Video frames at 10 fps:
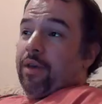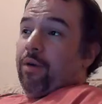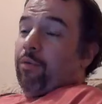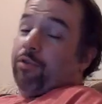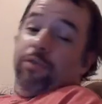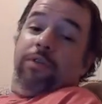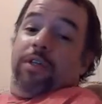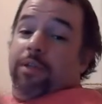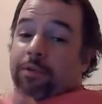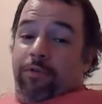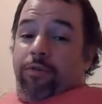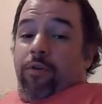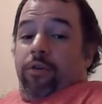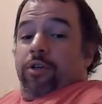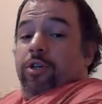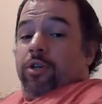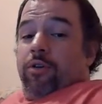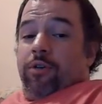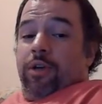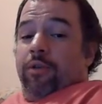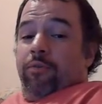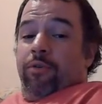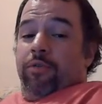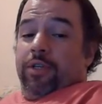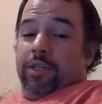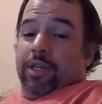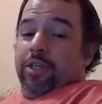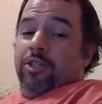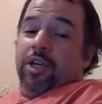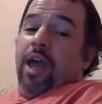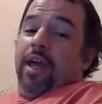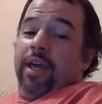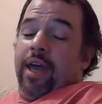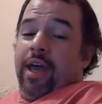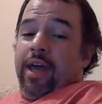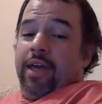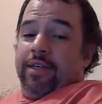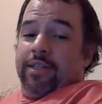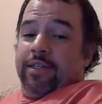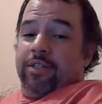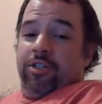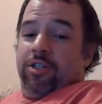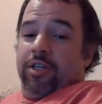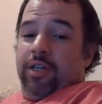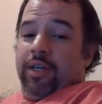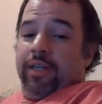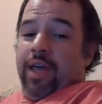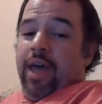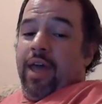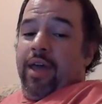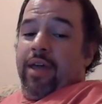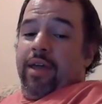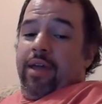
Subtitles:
which we've seen before in movies like Jackass and shit like that.